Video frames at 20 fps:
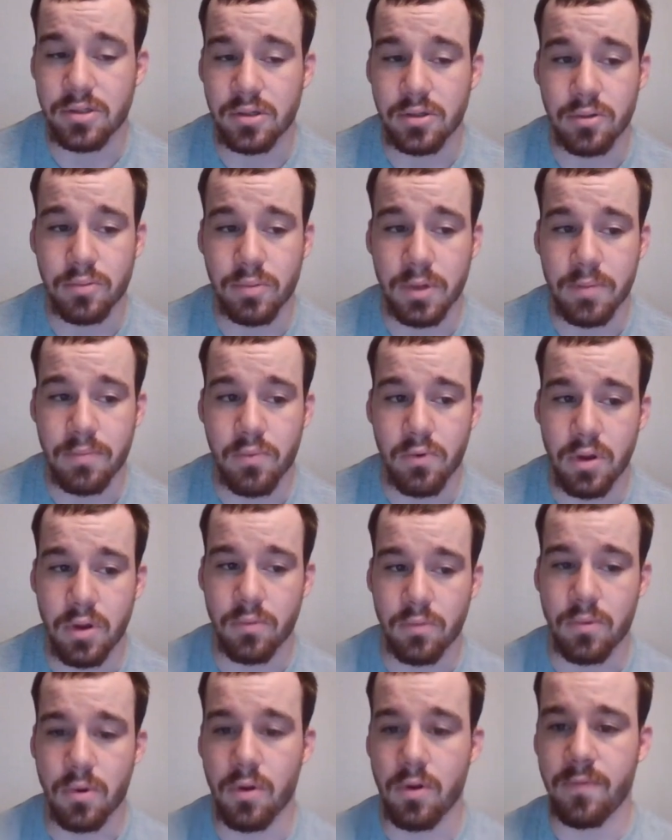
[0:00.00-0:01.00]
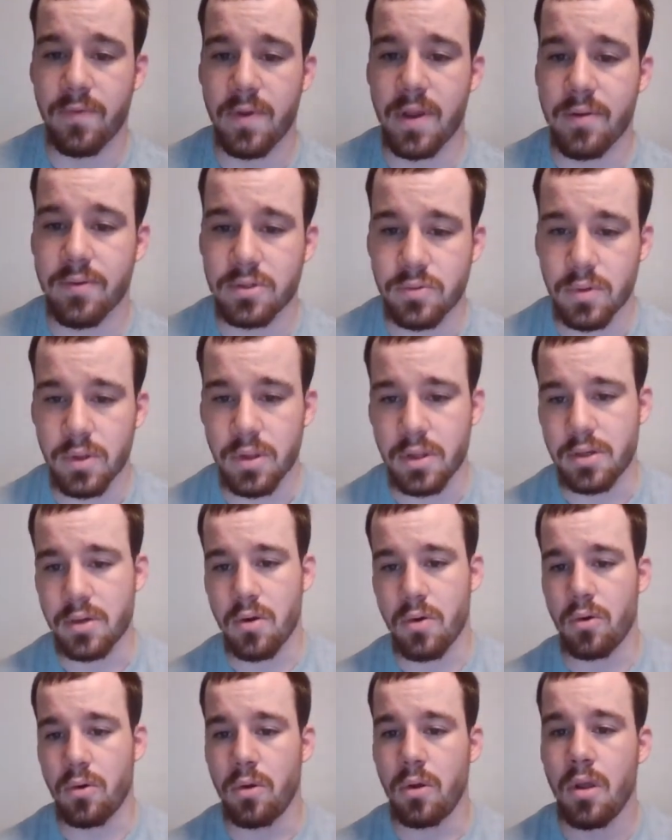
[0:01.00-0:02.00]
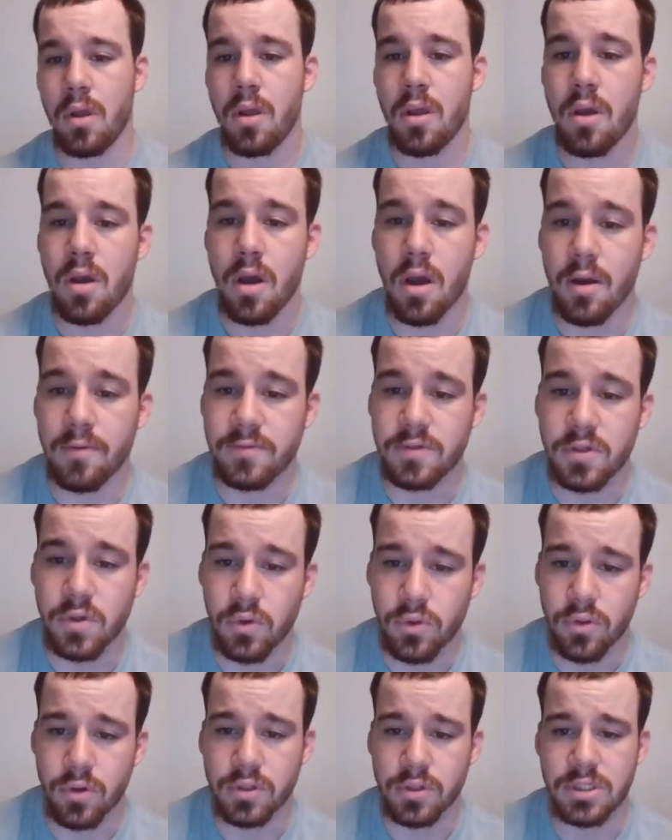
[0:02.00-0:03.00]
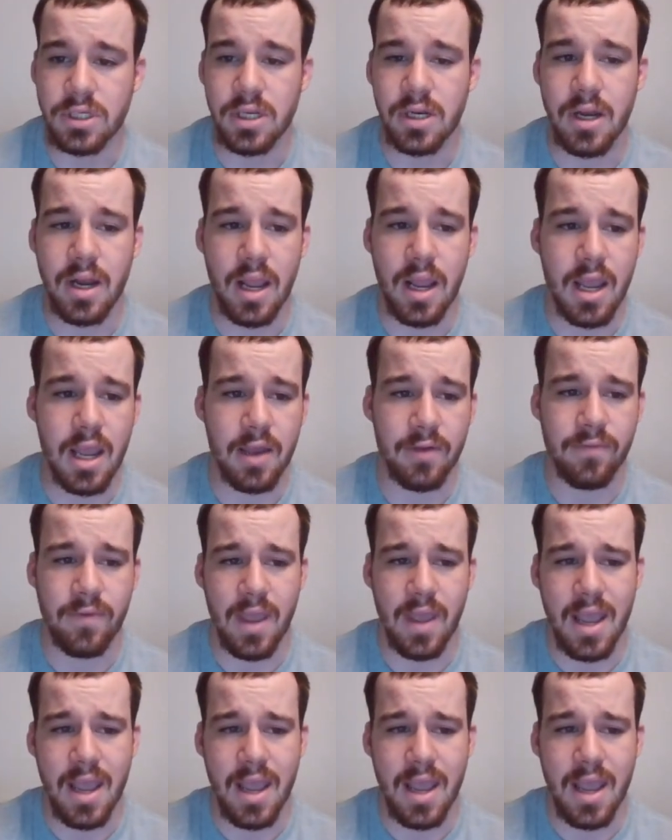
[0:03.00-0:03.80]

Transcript: are 3-point road favorites with a total of 213.5.